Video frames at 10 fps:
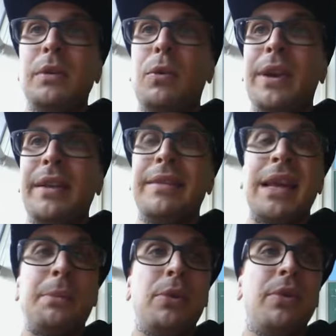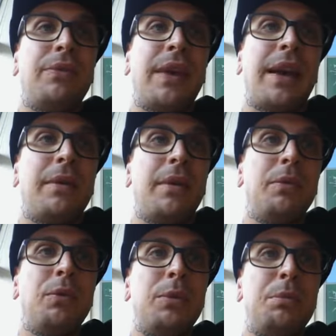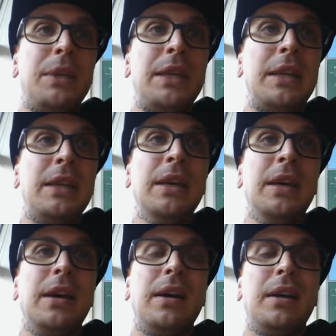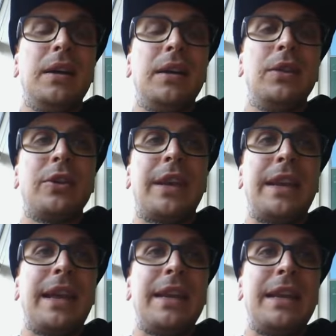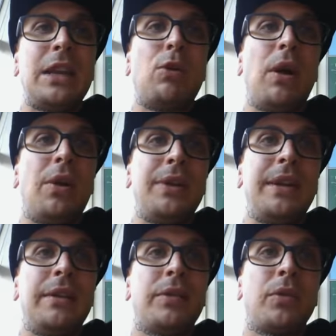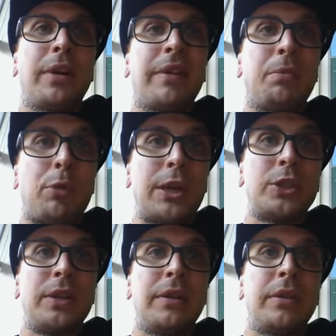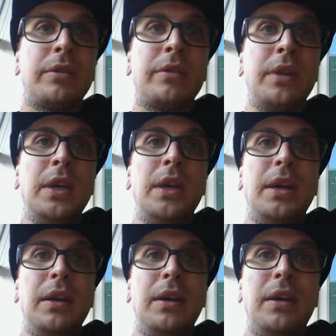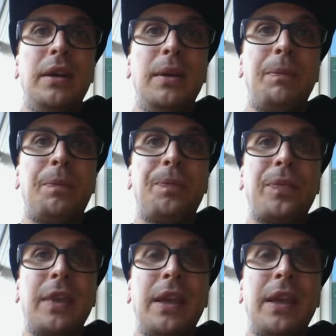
One example of that would be looking at inequalities or expressions, and